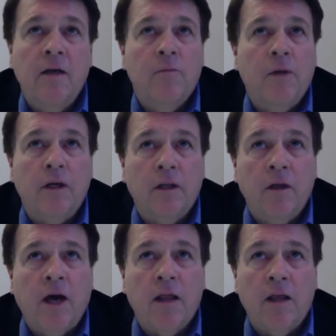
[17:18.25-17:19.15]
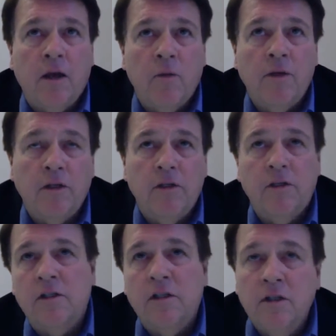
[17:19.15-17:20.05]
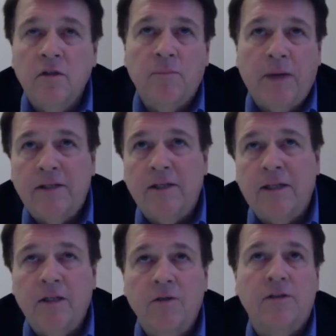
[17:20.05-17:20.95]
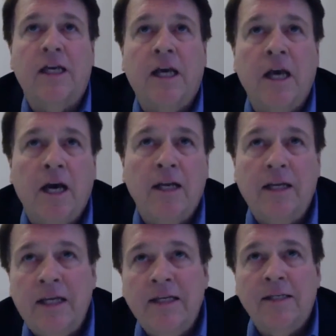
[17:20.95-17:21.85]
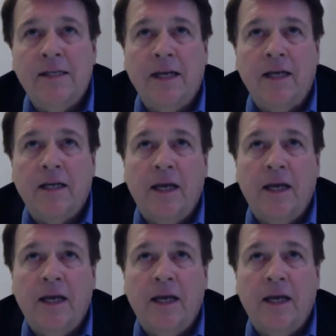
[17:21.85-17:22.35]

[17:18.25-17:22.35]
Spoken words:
But a lot of the other ones are just still basically using gut and instinct,